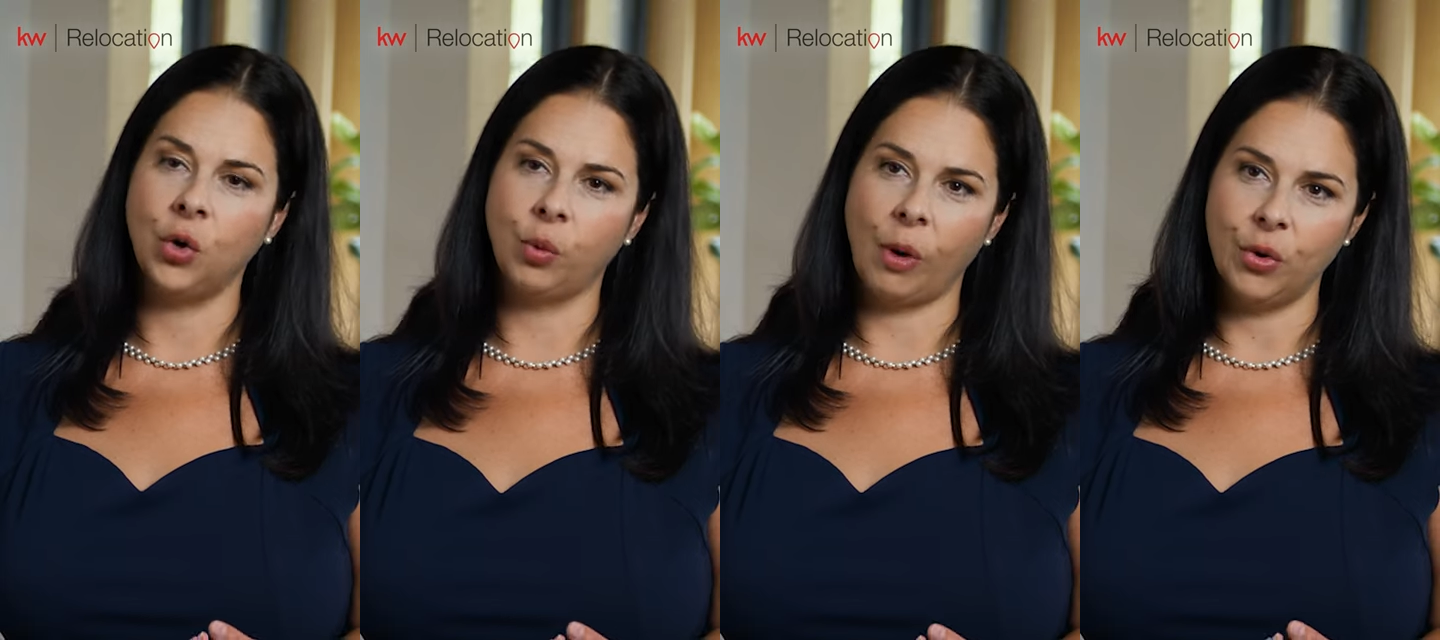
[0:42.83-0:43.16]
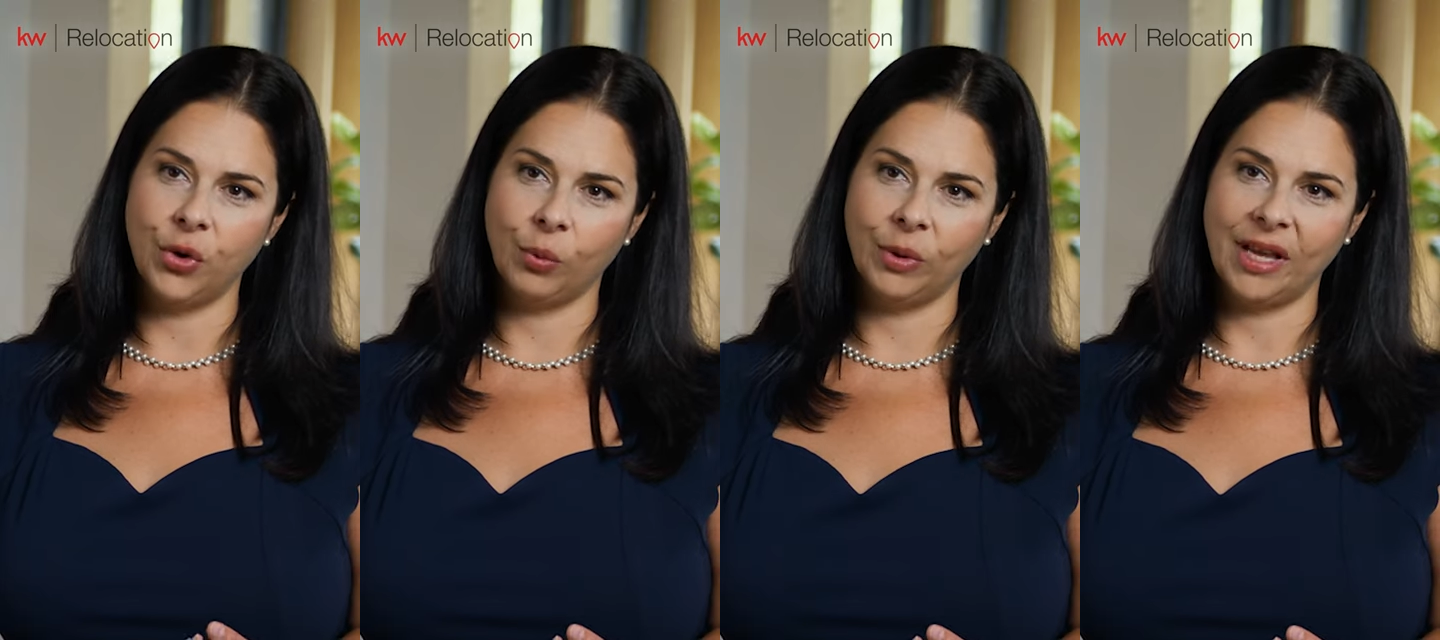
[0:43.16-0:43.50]
grow
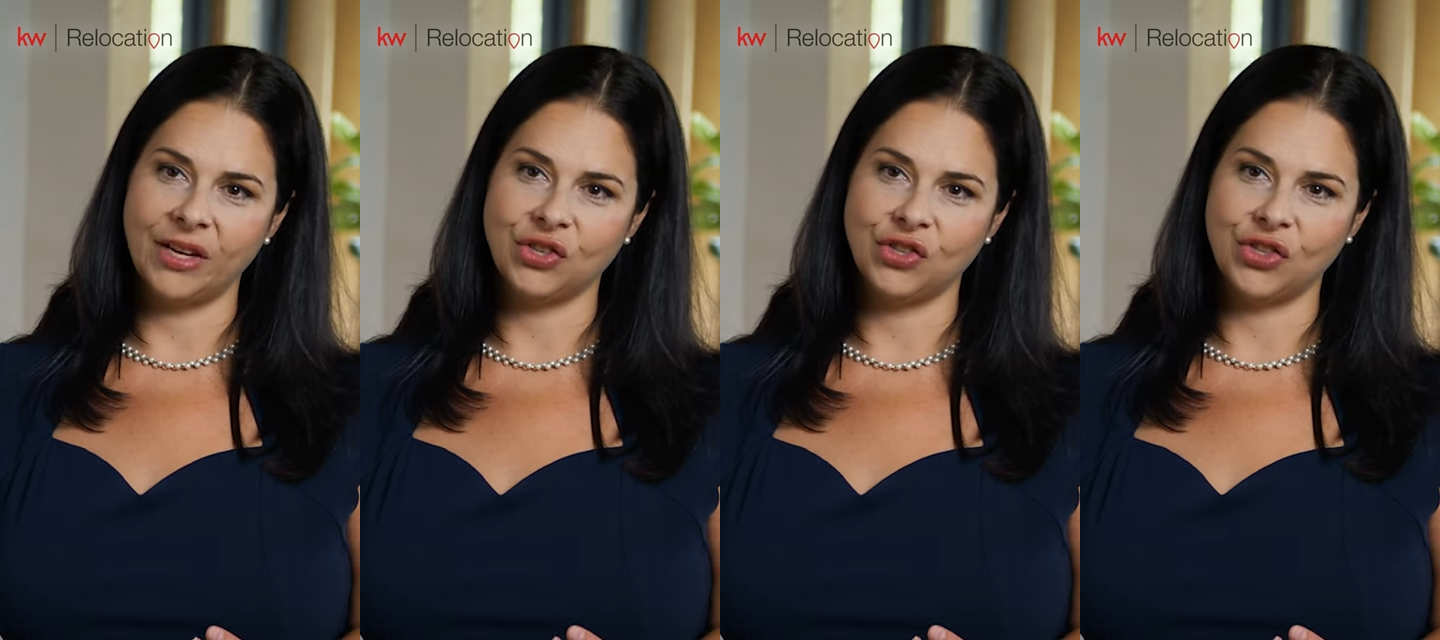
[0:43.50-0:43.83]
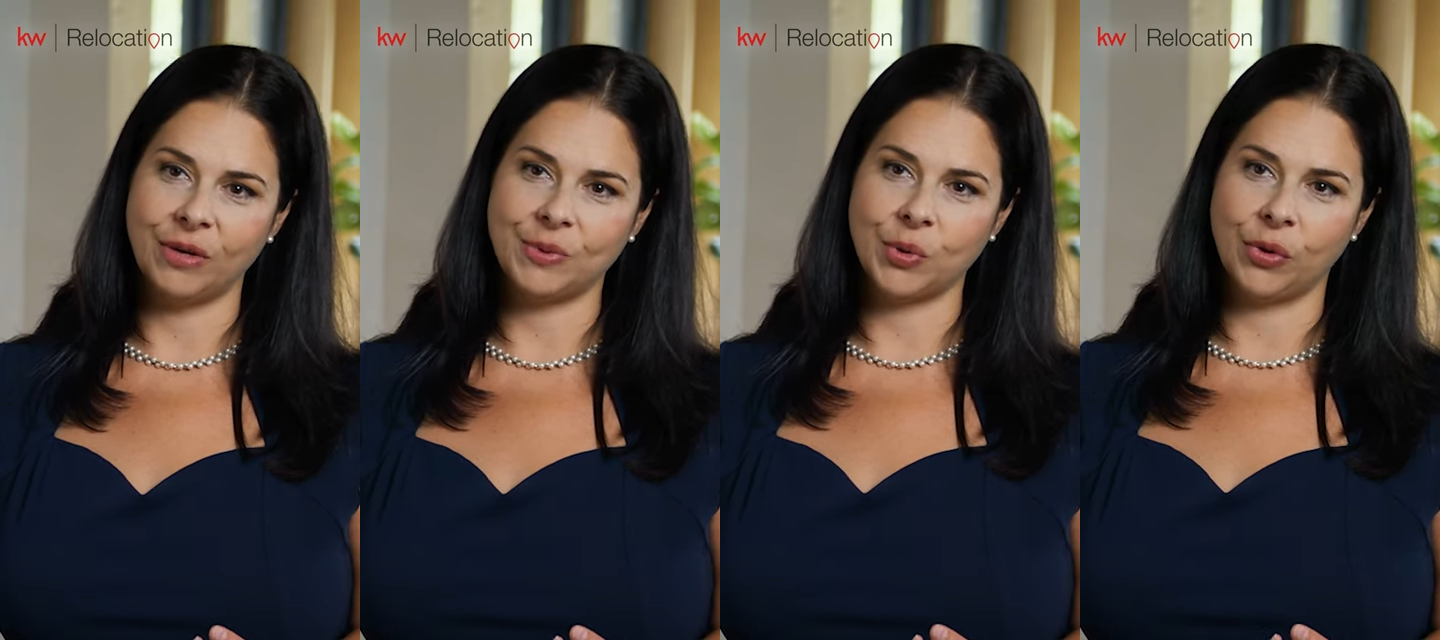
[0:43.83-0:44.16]
your
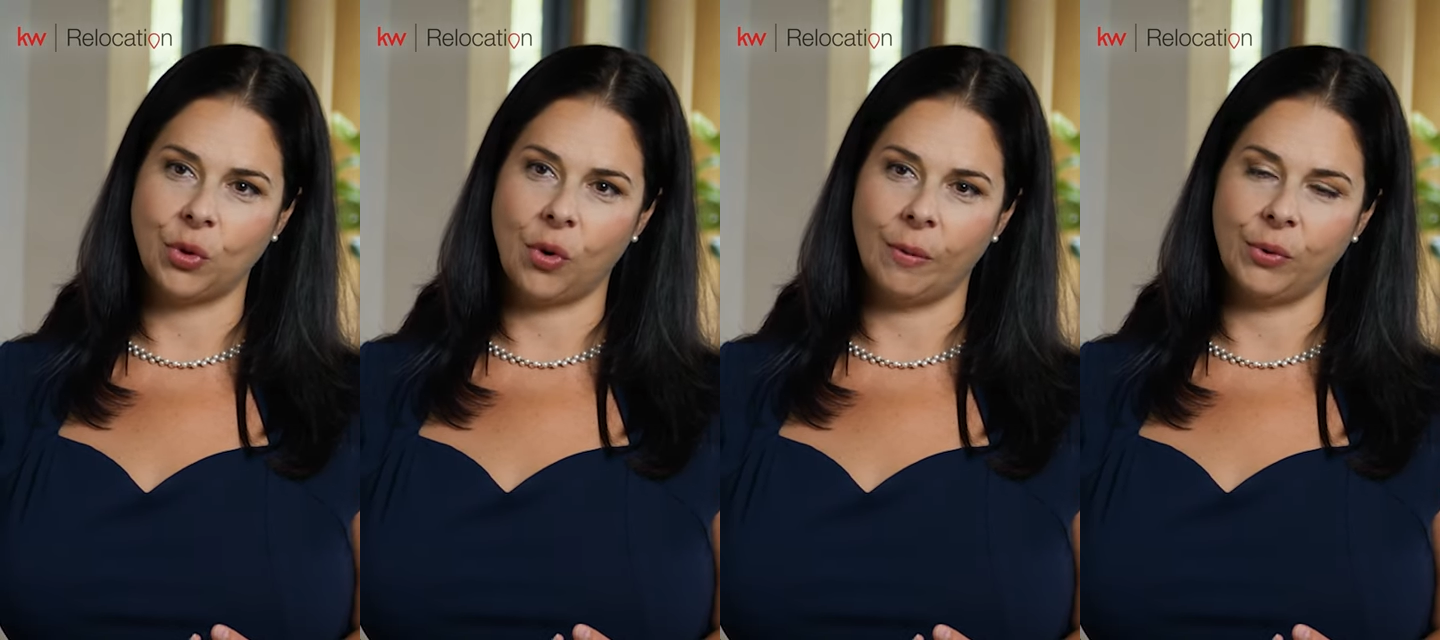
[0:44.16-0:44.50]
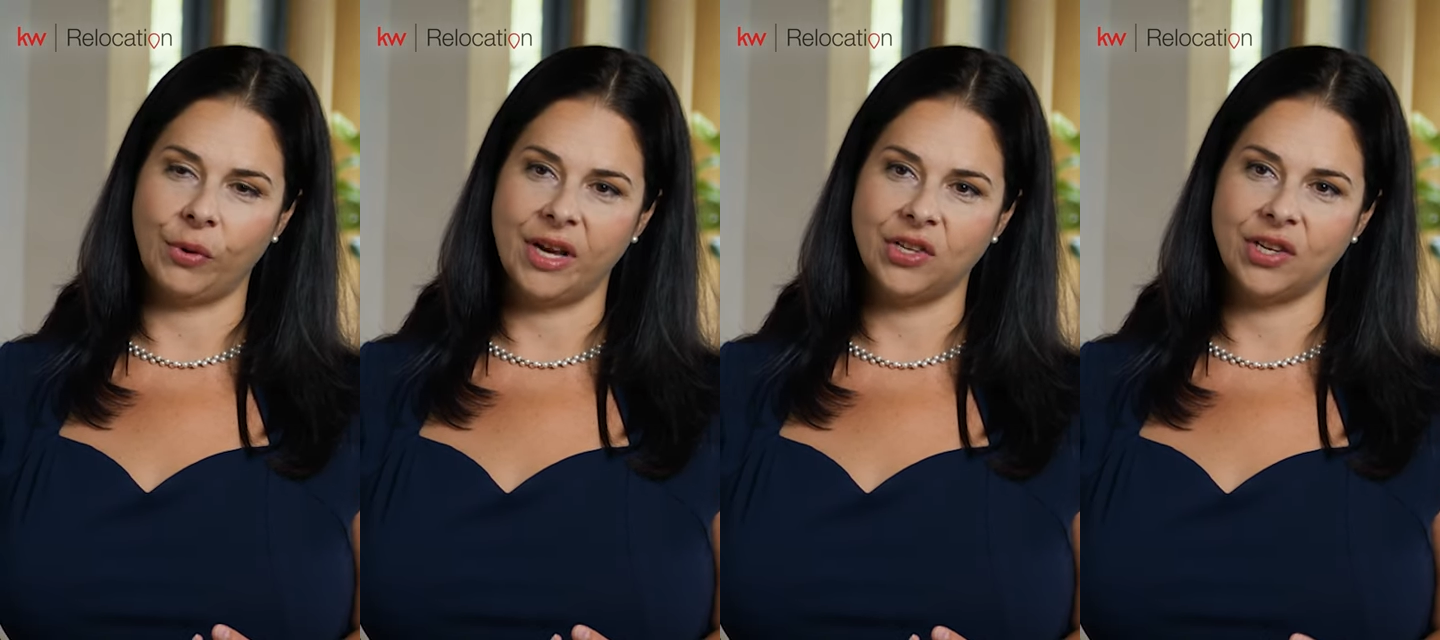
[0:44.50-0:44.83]
relationships with
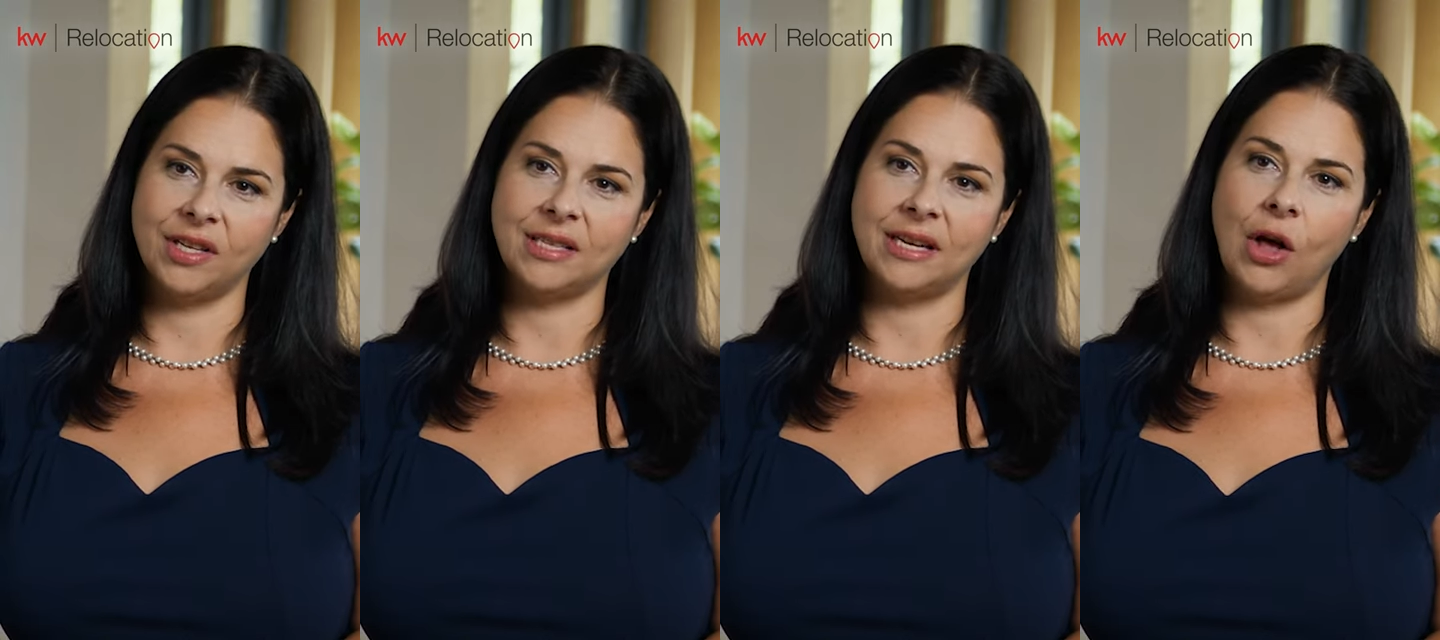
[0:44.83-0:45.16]
corporations,